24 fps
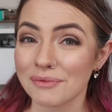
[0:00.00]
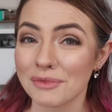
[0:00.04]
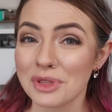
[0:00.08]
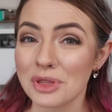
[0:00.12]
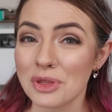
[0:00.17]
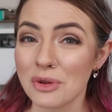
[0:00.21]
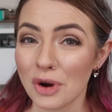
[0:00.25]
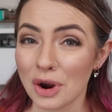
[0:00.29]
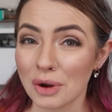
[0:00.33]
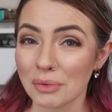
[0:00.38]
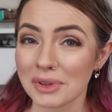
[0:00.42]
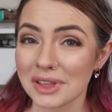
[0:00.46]

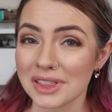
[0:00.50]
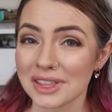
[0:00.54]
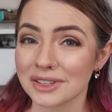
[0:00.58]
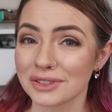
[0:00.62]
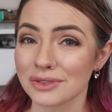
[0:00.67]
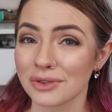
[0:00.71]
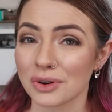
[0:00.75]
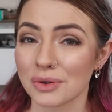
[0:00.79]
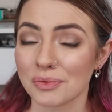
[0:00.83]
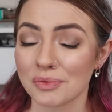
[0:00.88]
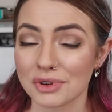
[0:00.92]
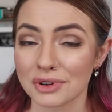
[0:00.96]
Normally these
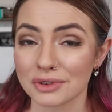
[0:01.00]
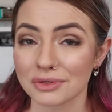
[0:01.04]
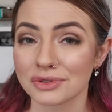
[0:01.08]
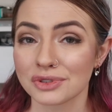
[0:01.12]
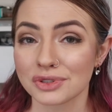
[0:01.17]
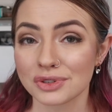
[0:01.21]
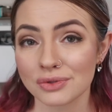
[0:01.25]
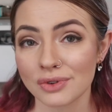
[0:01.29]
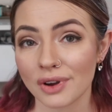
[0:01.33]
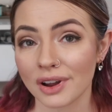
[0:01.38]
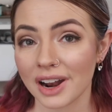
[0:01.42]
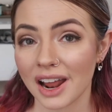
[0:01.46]
local breeders
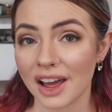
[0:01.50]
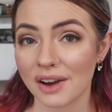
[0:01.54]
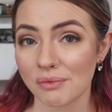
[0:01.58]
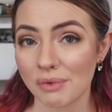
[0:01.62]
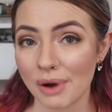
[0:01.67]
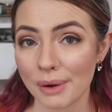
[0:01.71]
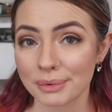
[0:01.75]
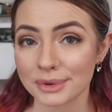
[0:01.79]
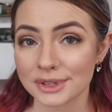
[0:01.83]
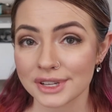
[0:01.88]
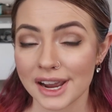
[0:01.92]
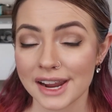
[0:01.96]
do not have
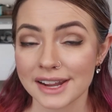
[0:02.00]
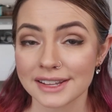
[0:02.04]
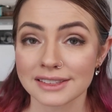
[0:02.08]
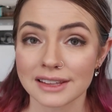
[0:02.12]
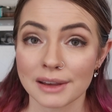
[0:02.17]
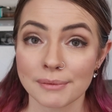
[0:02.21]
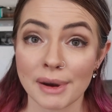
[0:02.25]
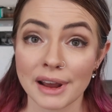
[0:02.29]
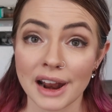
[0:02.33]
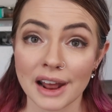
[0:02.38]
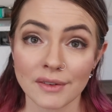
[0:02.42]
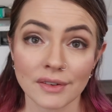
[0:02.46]
websites.
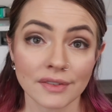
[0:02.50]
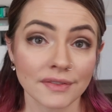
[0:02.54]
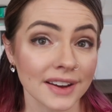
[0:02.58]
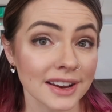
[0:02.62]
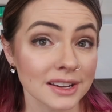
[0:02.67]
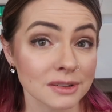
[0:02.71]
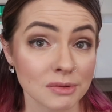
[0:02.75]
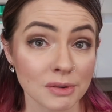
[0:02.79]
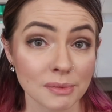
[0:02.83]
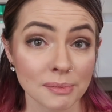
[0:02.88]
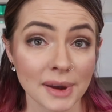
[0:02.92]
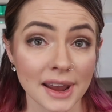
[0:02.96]
They might have a
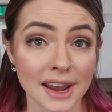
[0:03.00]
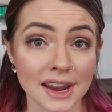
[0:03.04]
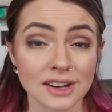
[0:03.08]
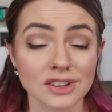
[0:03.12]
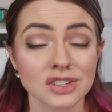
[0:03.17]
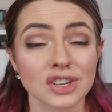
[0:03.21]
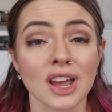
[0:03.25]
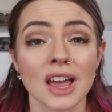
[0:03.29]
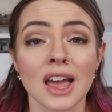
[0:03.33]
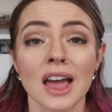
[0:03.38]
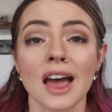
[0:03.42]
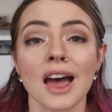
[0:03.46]
Facebook
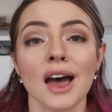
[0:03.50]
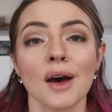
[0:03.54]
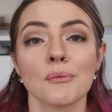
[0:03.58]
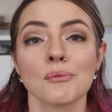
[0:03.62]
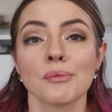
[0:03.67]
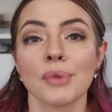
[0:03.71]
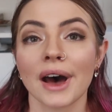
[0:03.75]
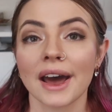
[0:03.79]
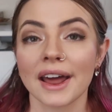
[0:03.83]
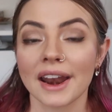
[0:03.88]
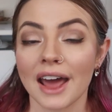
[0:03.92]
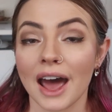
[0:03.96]
page,
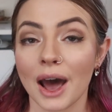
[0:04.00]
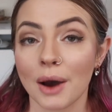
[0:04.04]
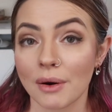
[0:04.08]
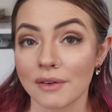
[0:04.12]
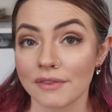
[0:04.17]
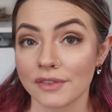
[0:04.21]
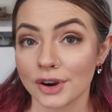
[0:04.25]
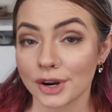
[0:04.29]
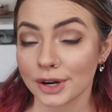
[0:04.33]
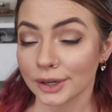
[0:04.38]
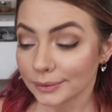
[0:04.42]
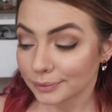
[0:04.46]
but
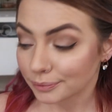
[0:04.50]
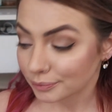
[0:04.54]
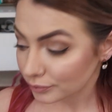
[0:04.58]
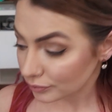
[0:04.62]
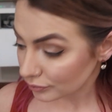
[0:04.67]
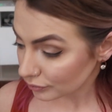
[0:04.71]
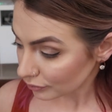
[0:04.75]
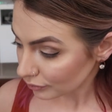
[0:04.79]
however,